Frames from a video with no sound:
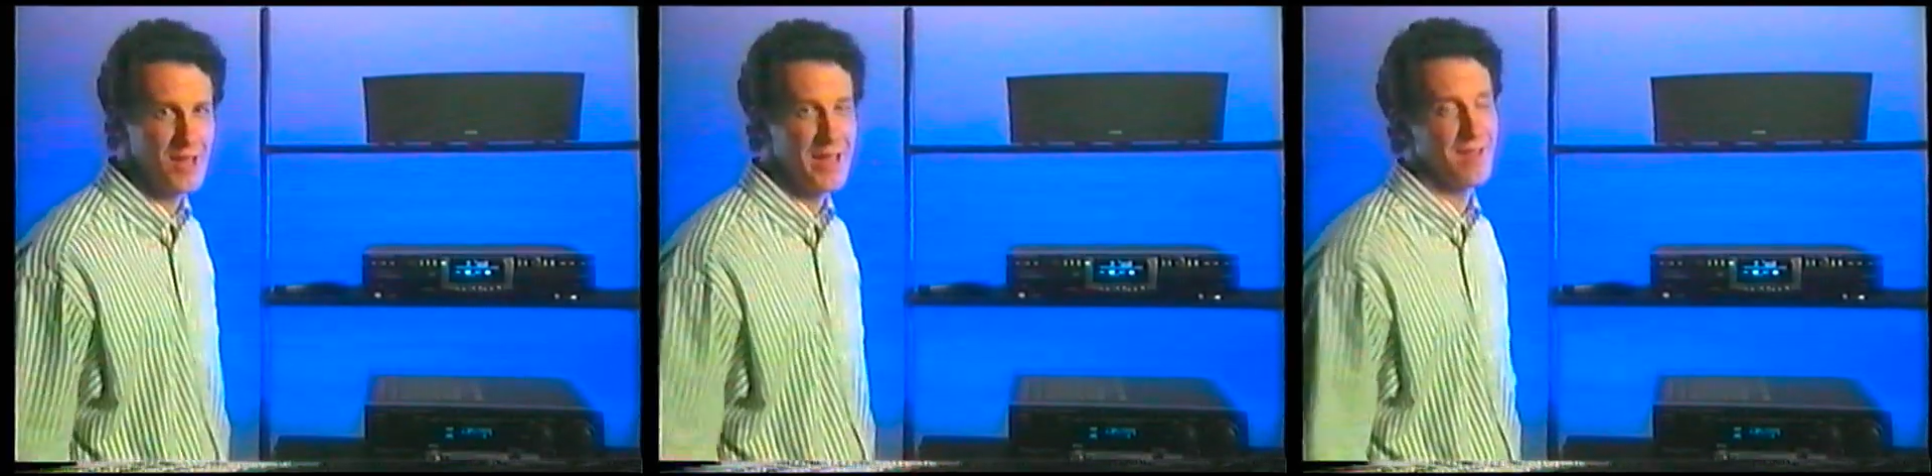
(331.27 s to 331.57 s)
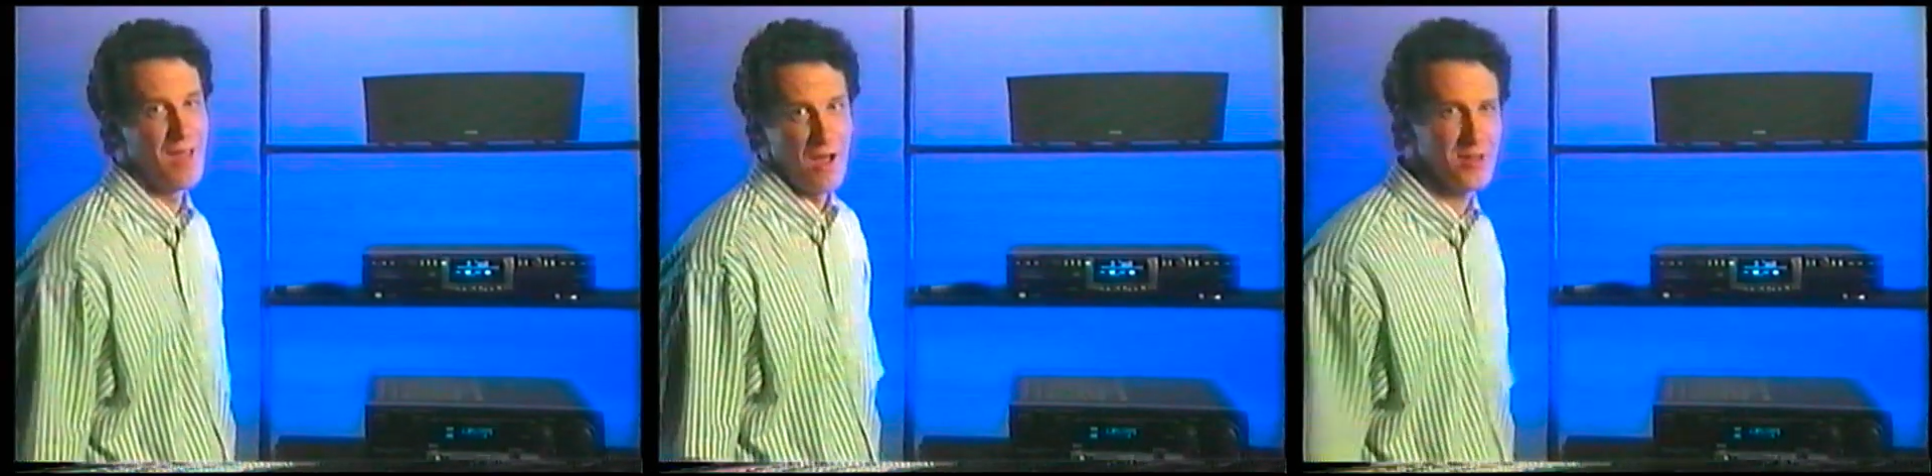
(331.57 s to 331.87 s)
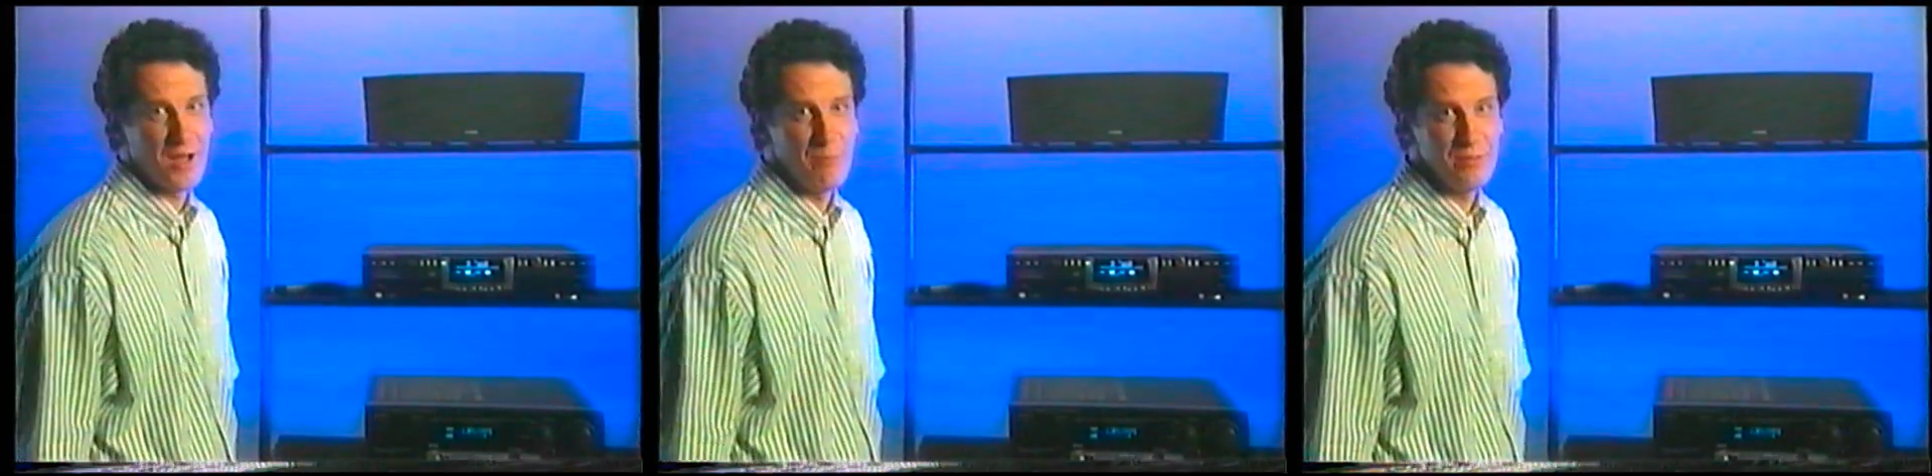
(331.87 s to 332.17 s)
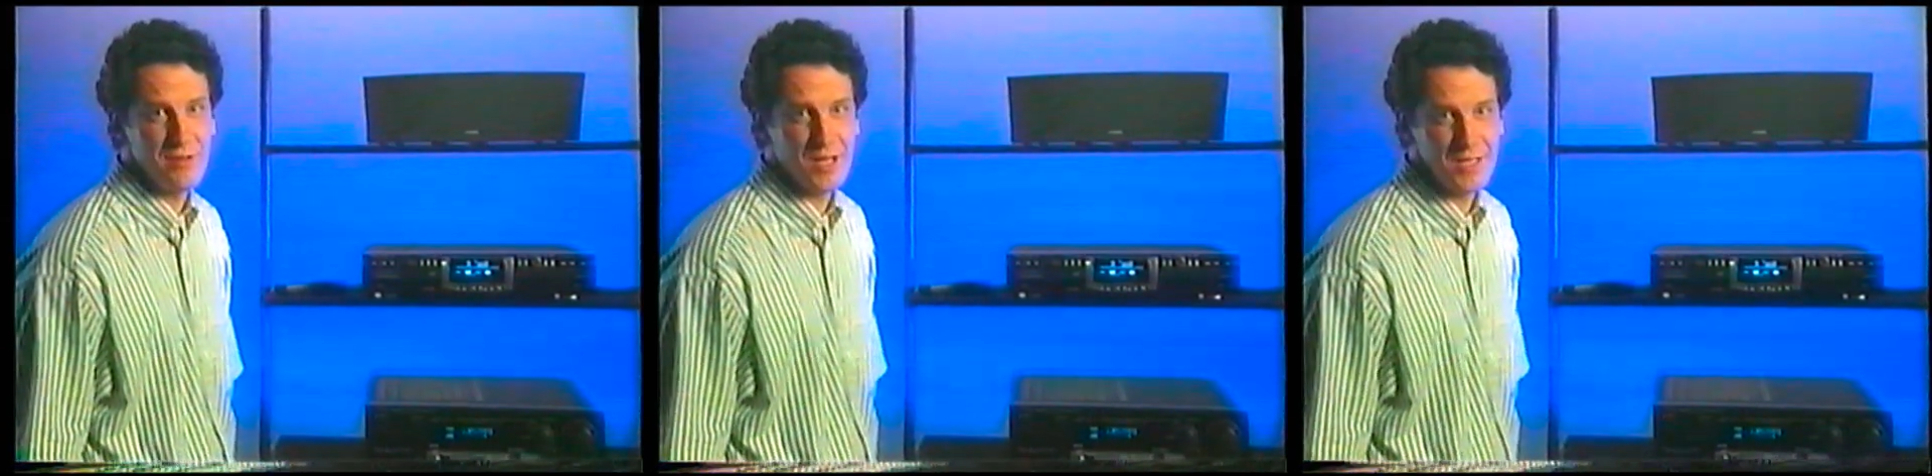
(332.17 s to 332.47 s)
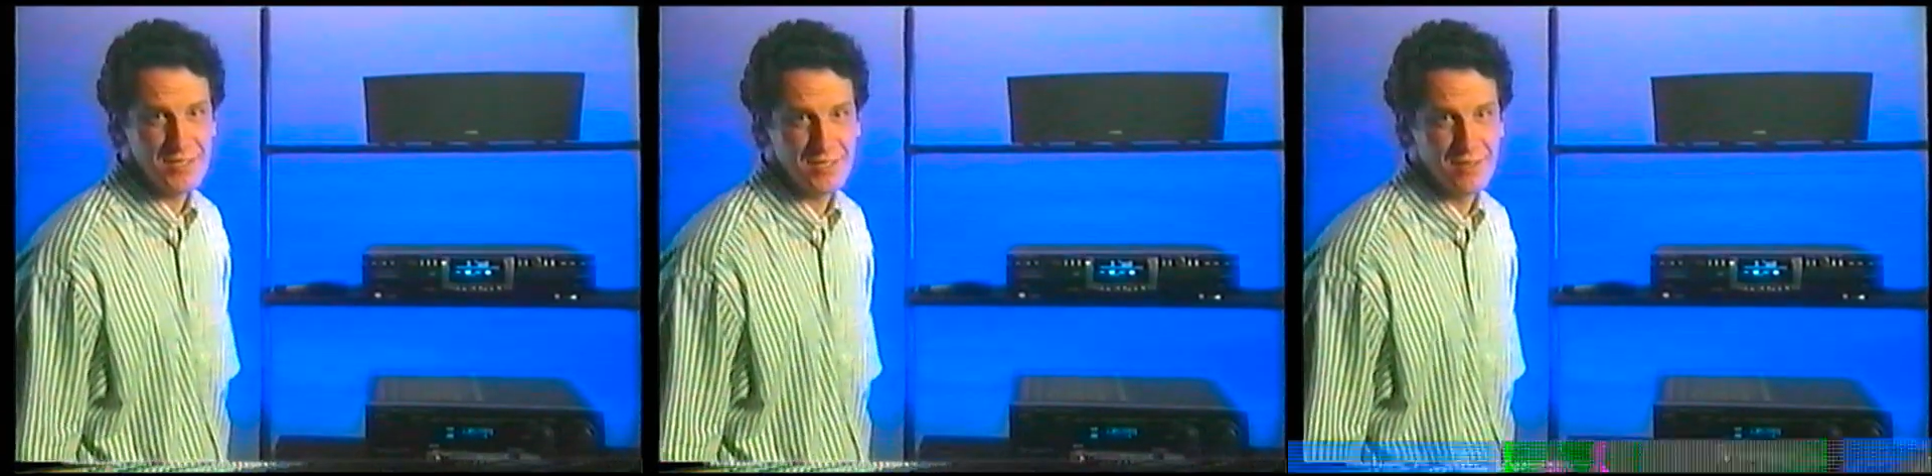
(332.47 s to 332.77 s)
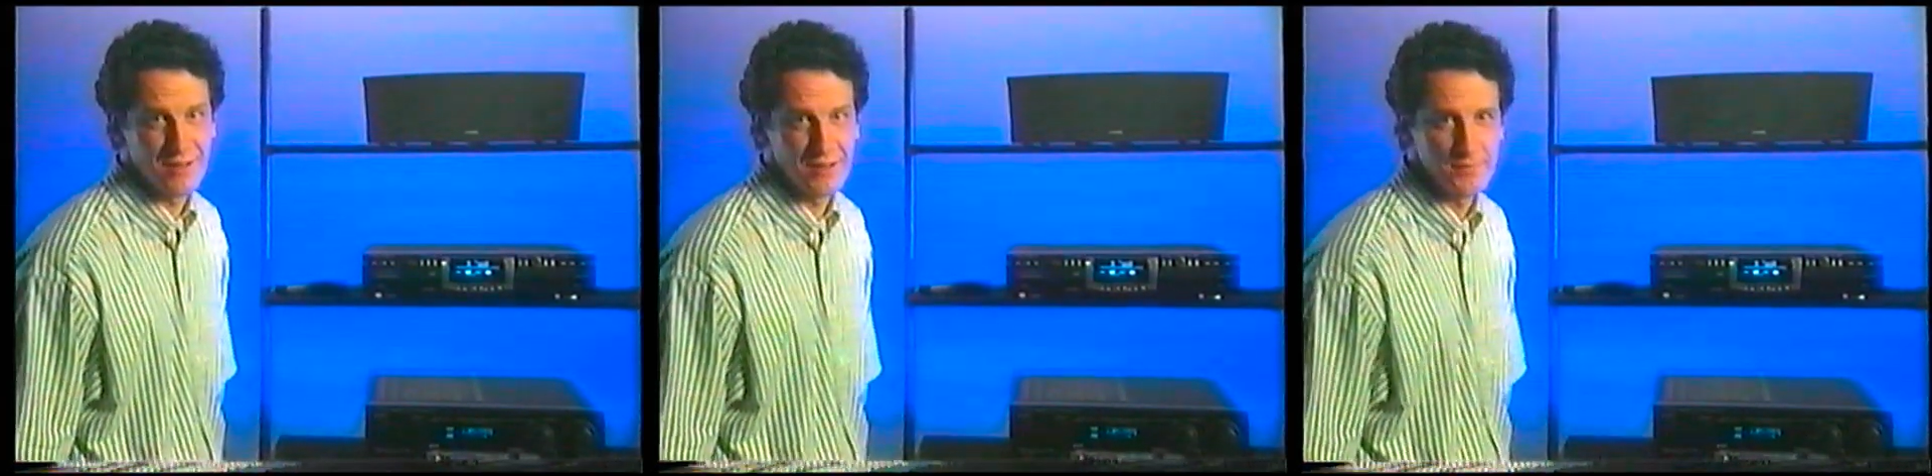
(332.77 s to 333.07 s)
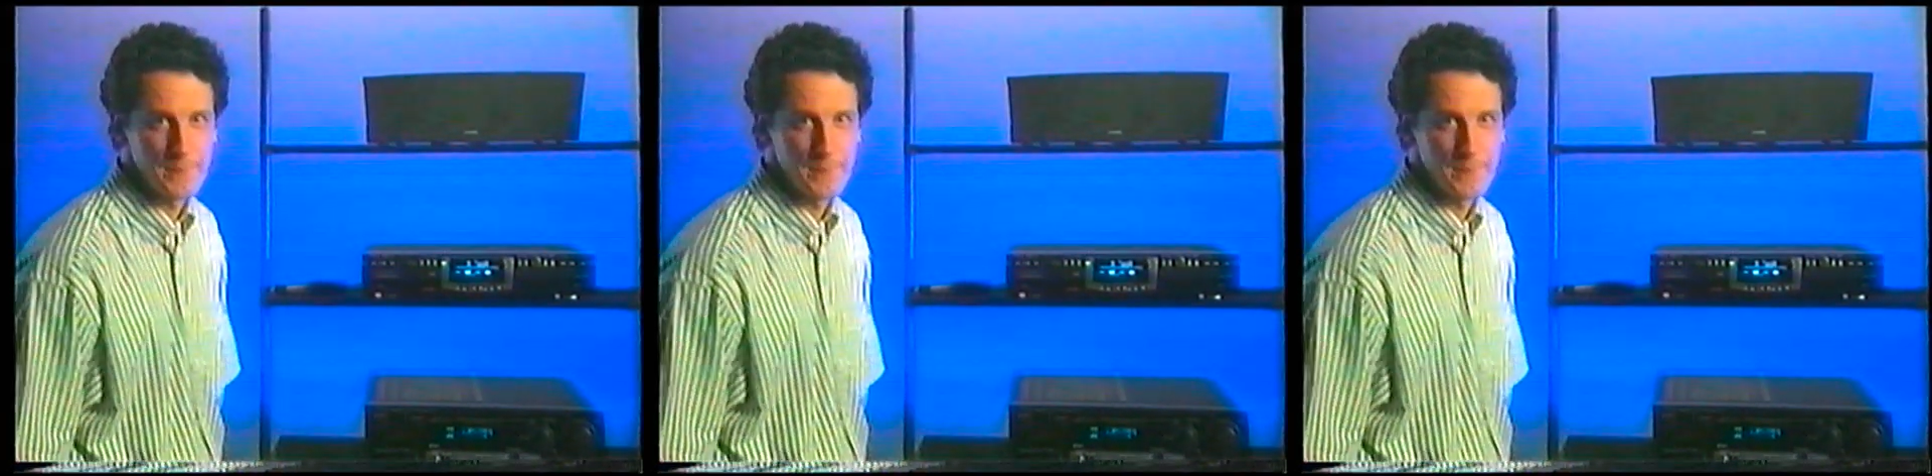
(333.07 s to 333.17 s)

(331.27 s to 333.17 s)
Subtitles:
like a couple of cuts on.